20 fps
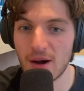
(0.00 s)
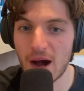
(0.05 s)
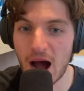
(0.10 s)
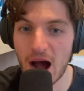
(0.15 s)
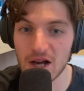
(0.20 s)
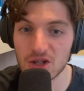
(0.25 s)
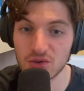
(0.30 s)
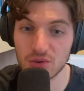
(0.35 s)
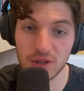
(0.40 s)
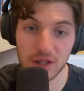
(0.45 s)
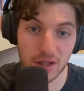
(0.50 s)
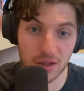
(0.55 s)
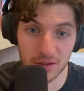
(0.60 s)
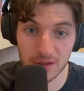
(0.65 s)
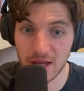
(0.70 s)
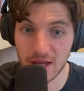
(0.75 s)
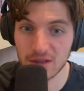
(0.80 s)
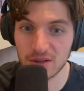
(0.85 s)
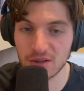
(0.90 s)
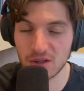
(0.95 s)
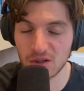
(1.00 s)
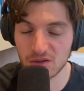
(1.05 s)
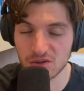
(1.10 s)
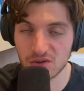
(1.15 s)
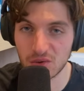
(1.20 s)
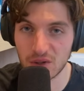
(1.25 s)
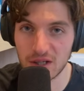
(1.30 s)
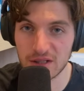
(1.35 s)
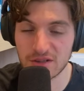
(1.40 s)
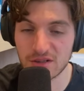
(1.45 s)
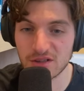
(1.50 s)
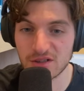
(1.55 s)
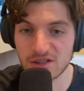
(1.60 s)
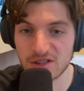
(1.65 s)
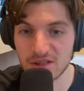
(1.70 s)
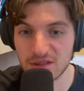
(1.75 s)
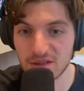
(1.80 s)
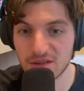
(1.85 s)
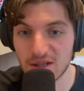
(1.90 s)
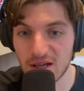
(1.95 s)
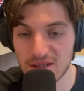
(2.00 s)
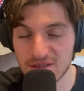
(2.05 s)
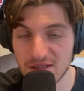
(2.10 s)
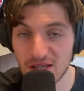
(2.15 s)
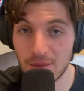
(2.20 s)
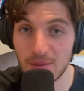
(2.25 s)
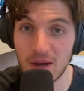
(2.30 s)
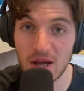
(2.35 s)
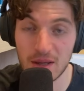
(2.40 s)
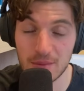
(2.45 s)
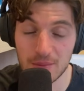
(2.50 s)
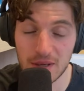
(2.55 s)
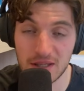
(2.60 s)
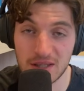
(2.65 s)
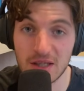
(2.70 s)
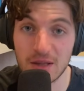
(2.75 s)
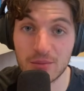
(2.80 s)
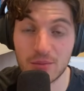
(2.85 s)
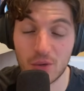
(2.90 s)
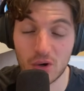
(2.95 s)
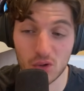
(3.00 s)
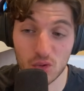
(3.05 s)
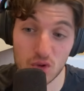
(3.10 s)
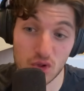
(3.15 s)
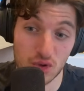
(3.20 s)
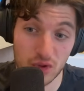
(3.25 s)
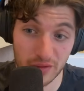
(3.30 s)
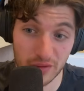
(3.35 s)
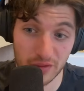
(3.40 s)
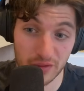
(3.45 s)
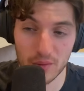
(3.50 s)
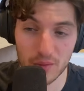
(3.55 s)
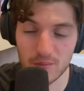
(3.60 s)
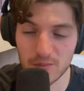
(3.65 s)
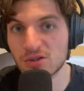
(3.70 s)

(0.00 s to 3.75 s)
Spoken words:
actually connect the nodes together, synthesize them, and make them more retrievable.